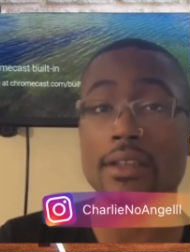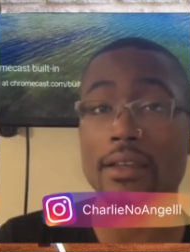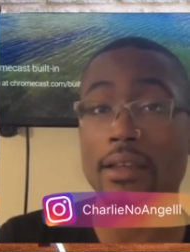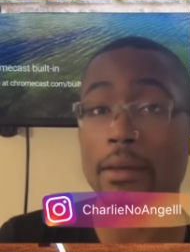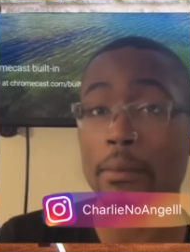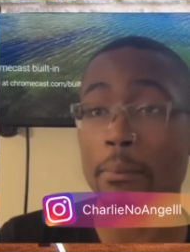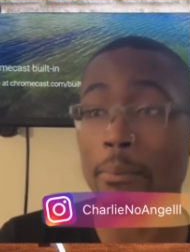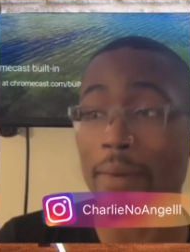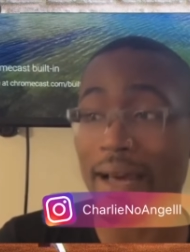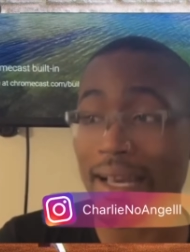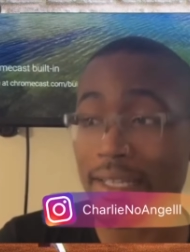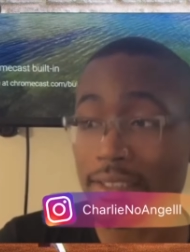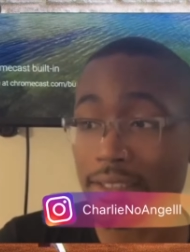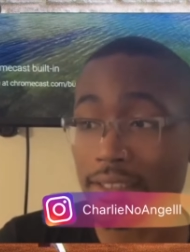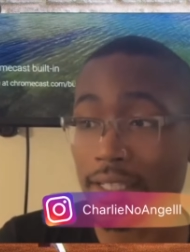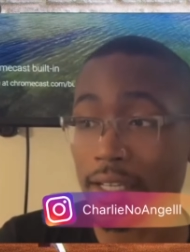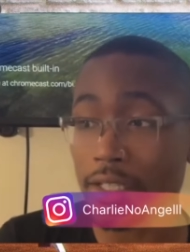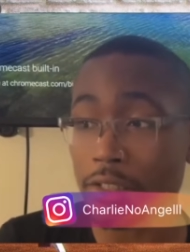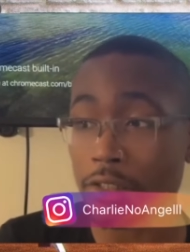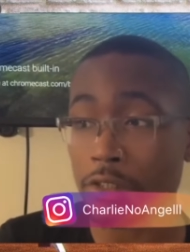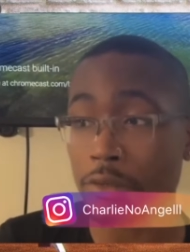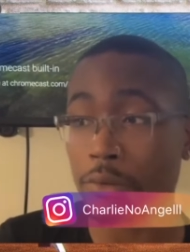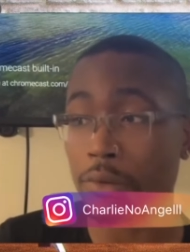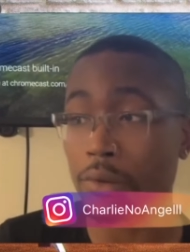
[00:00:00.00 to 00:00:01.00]
sharing his
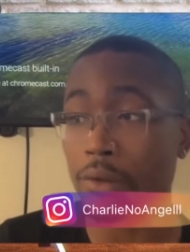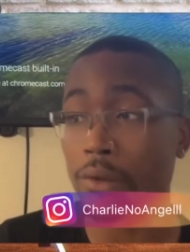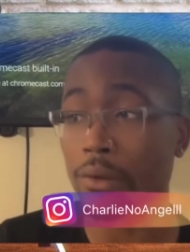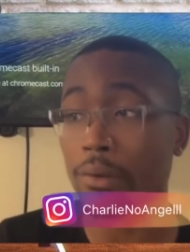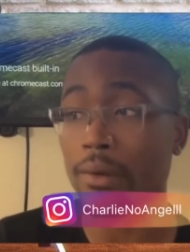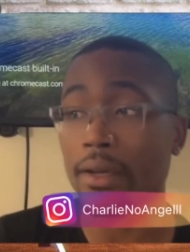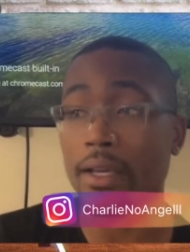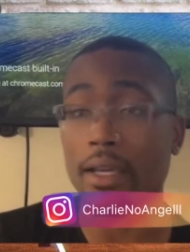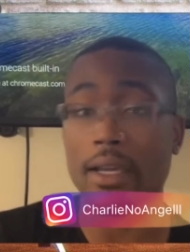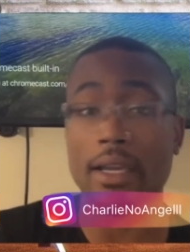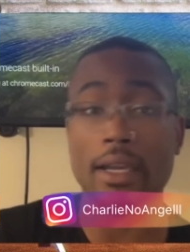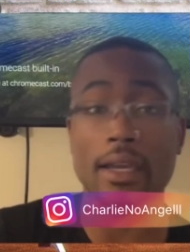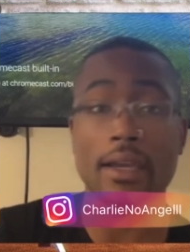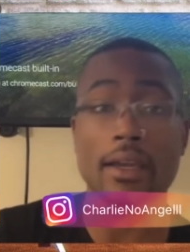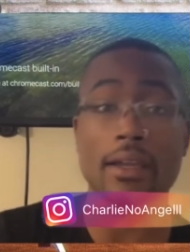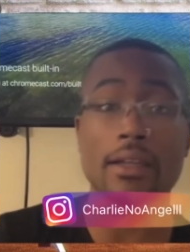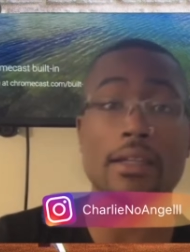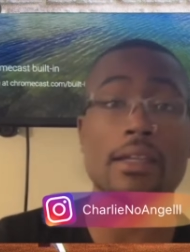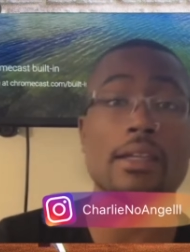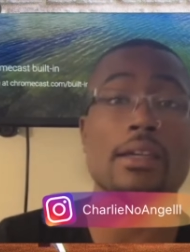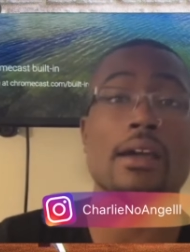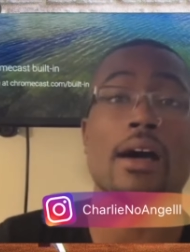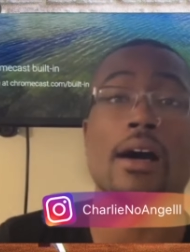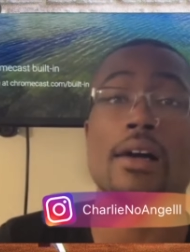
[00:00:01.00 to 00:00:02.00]
commentary, he's getting
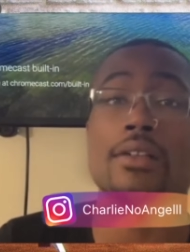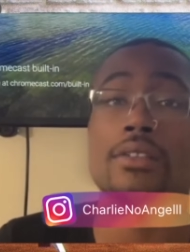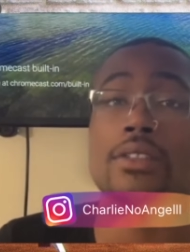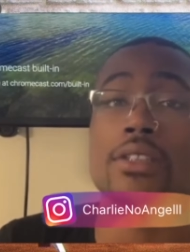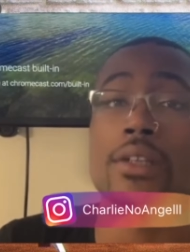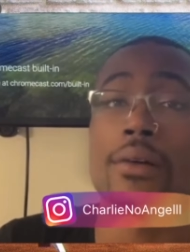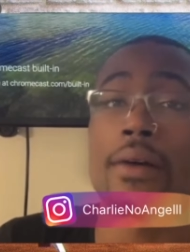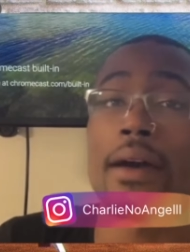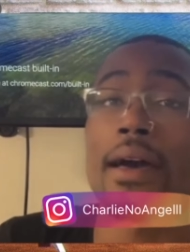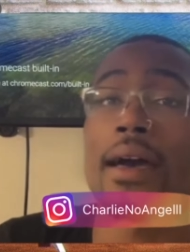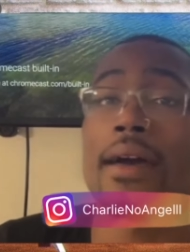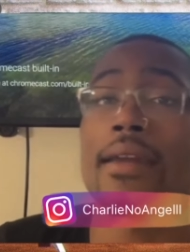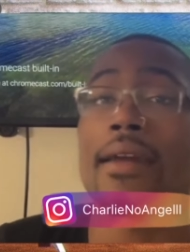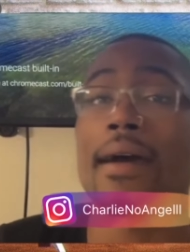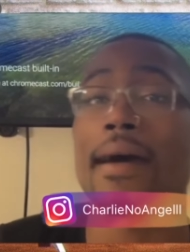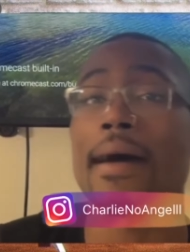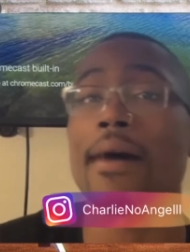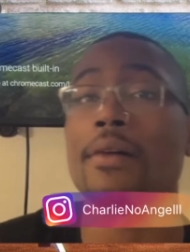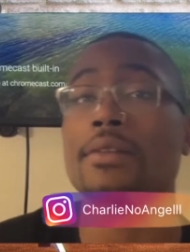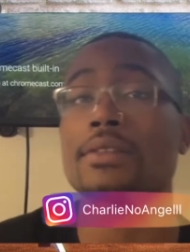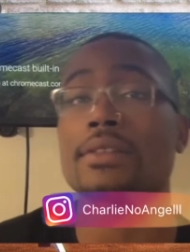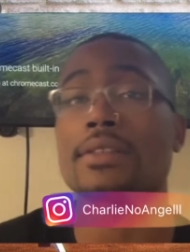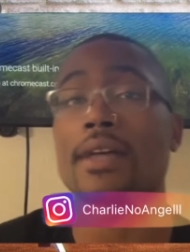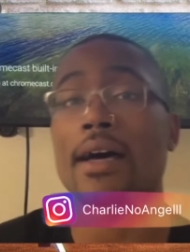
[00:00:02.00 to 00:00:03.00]
back into it, he's
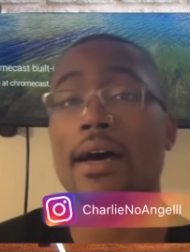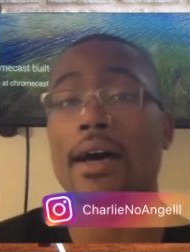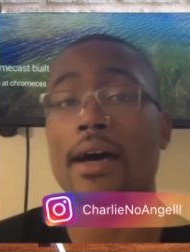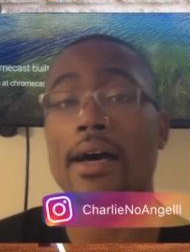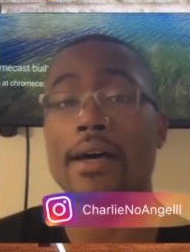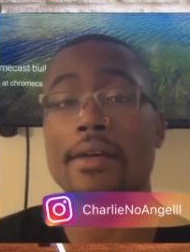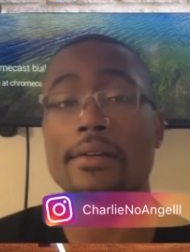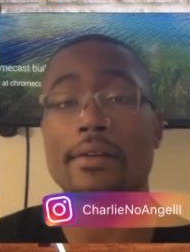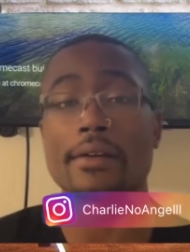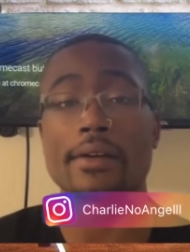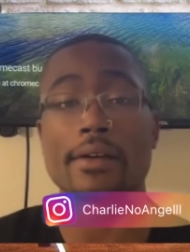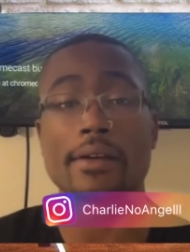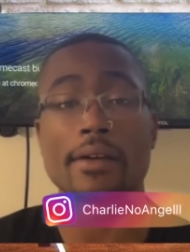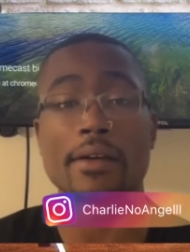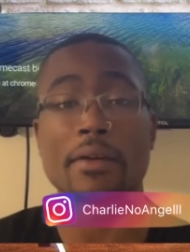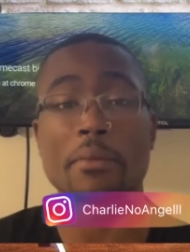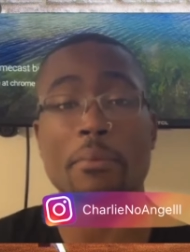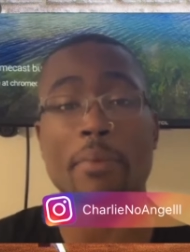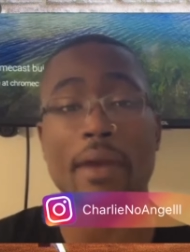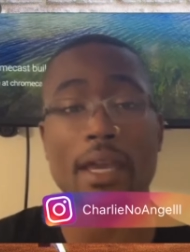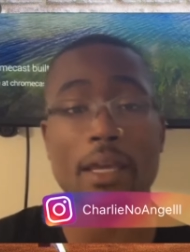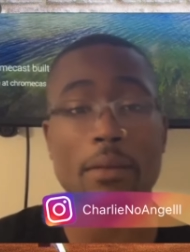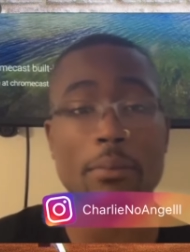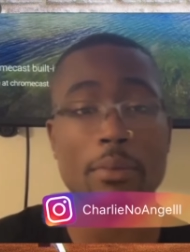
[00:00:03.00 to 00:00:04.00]
fast forwarding, he's
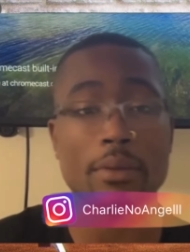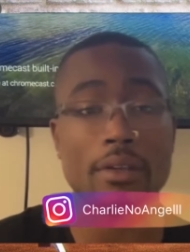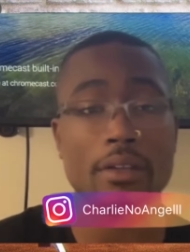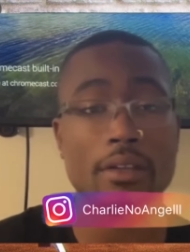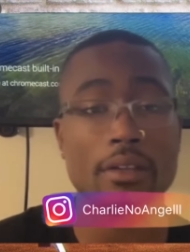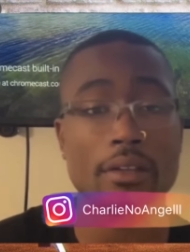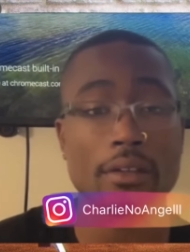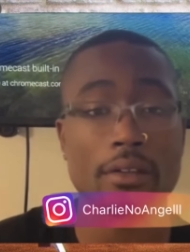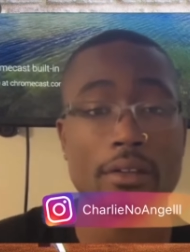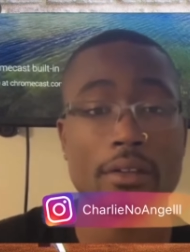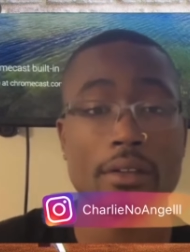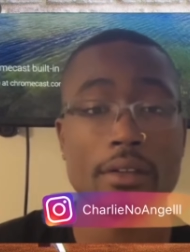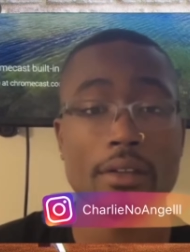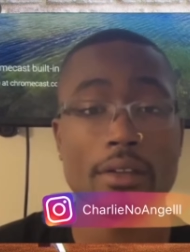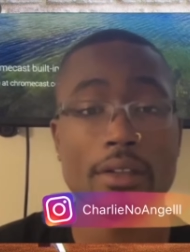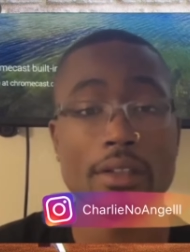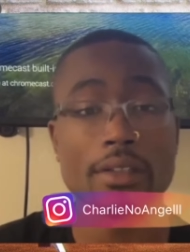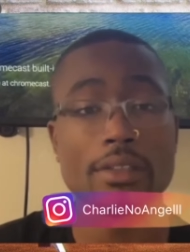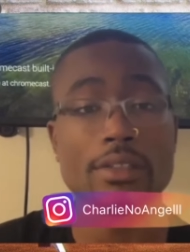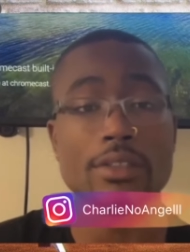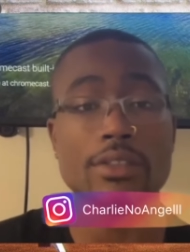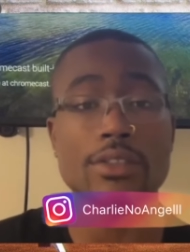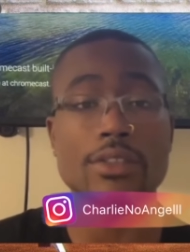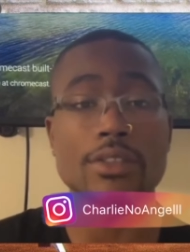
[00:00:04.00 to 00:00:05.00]
rewinding.
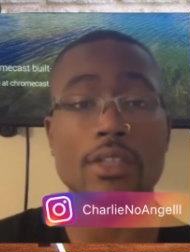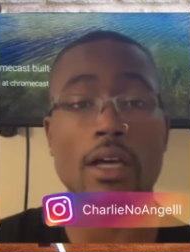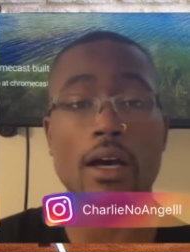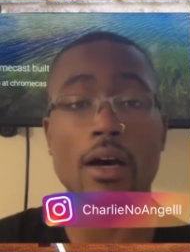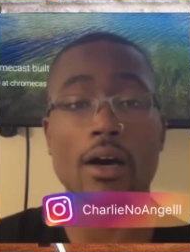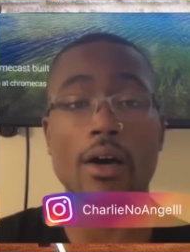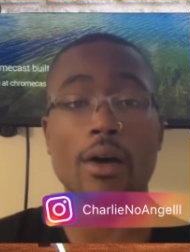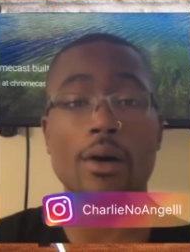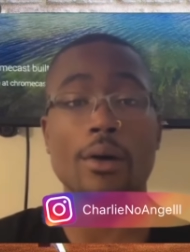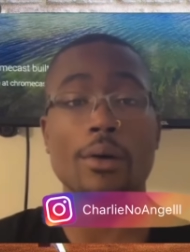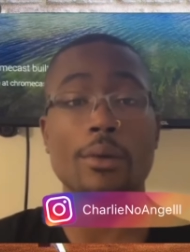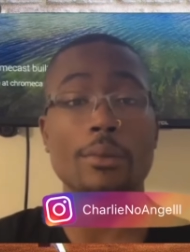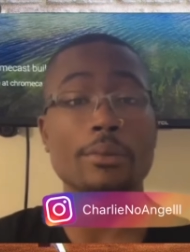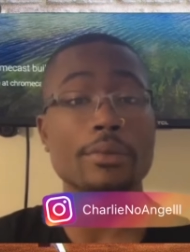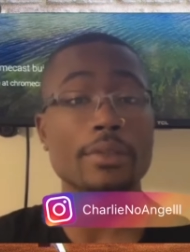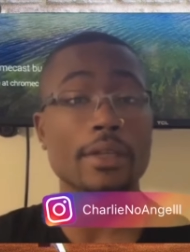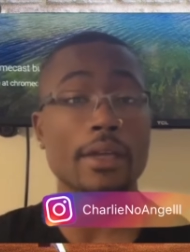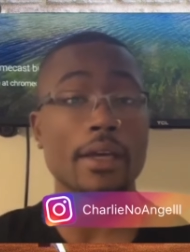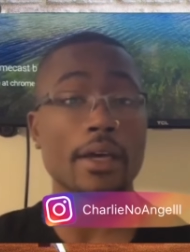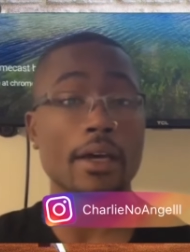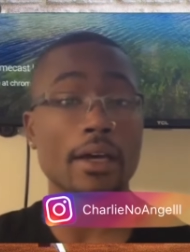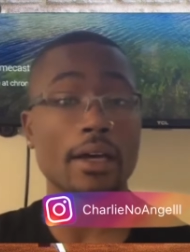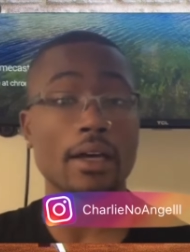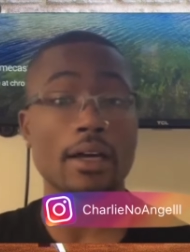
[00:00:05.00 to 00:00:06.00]
It's the
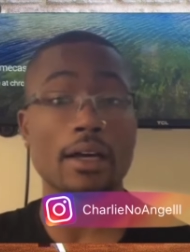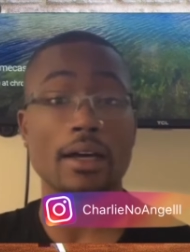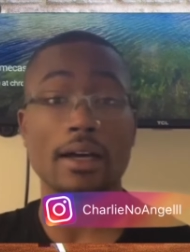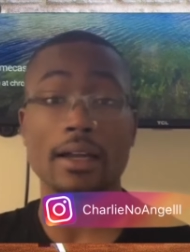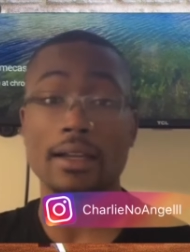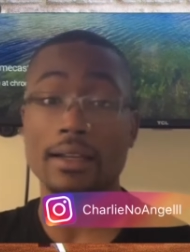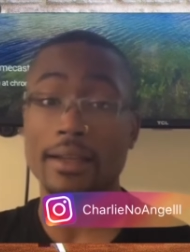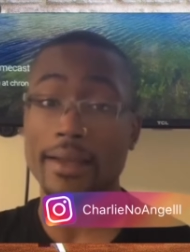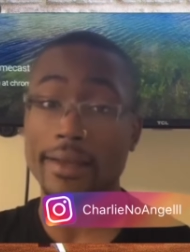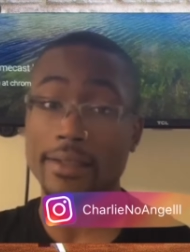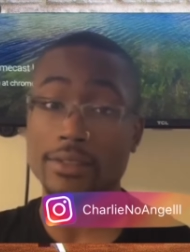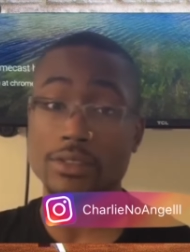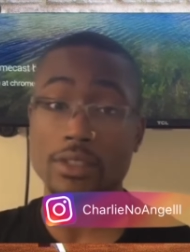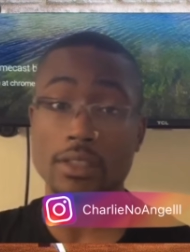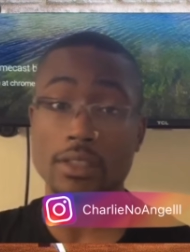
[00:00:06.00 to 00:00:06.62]
classic reaction.